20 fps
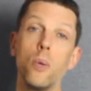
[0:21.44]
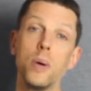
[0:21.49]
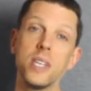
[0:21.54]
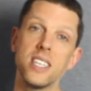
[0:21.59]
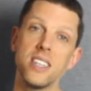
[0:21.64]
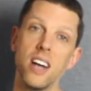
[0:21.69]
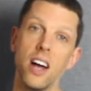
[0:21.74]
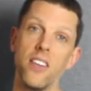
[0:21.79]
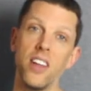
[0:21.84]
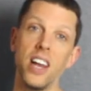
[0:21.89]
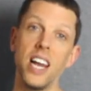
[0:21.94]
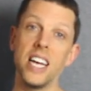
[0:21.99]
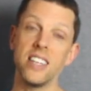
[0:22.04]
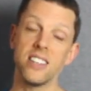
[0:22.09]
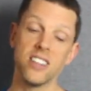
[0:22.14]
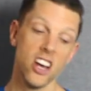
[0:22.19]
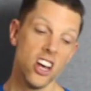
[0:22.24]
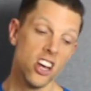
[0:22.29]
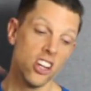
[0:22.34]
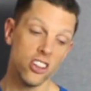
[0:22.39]
we start the
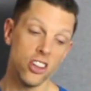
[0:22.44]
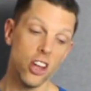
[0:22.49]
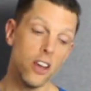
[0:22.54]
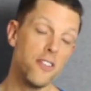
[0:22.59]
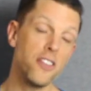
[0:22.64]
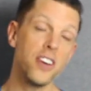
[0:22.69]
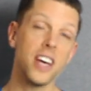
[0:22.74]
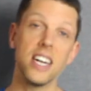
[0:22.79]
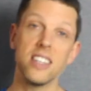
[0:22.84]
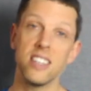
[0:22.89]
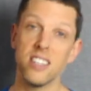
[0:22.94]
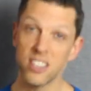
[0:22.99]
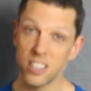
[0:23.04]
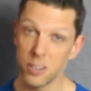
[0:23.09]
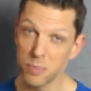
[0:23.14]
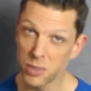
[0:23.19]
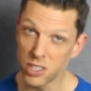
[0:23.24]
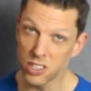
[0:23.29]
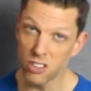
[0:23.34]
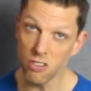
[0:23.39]
list, don't forget to
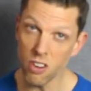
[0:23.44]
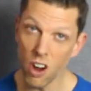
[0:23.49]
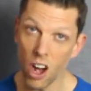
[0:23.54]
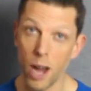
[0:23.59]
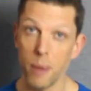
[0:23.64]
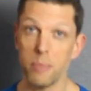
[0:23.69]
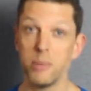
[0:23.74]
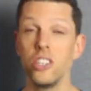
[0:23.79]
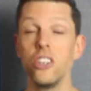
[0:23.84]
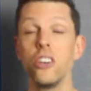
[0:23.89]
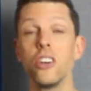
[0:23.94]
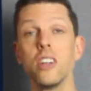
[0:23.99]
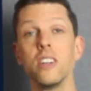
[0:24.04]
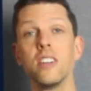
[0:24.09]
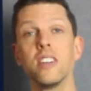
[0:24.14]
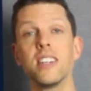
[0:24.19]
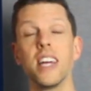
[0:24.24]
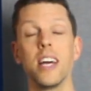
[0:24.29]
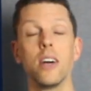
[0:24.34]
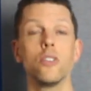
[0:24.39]
subscribe so you can
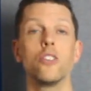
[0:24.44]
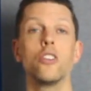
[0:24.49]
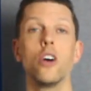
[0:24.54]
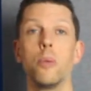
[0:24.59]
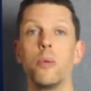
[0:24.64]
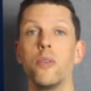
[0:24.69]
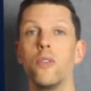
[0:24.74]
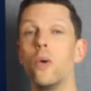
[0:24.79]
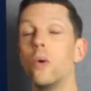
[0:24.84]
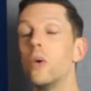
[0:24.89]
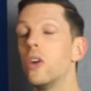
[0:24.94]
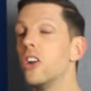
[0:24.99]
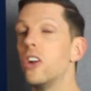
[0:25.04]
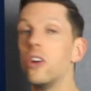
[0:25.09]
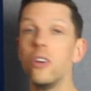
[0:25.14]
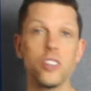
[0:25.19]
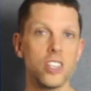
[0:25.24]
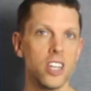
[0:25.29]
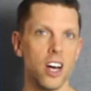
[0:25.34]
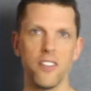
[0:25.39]
stay on top of all the
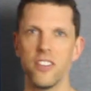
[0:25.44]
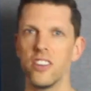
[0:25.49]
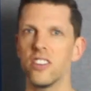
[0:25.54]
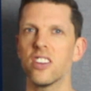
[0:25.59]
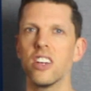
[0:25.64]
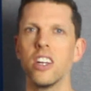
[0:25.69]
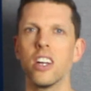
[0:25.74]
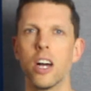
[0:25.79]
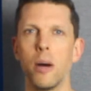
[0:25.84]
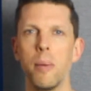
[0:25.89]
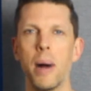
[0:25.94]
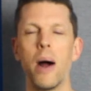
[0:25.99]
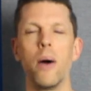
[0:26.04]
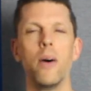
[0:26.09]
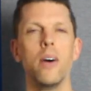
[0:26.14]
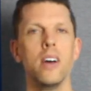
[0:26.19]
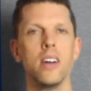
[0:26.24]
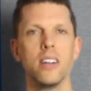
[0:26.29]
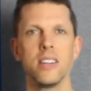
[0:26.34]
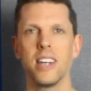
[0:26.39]
new stuff that's going to come out
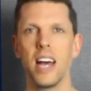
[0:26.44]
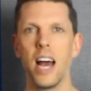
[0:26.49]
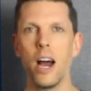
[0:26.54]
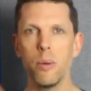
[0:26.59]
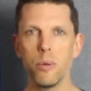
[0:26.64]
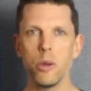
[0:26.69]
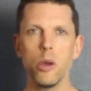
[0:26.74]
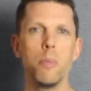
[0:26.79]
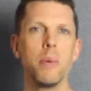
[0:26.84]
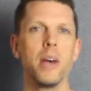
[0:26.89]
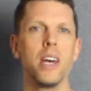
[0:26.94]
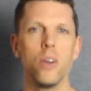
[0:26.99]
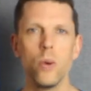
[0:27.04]
to help you be an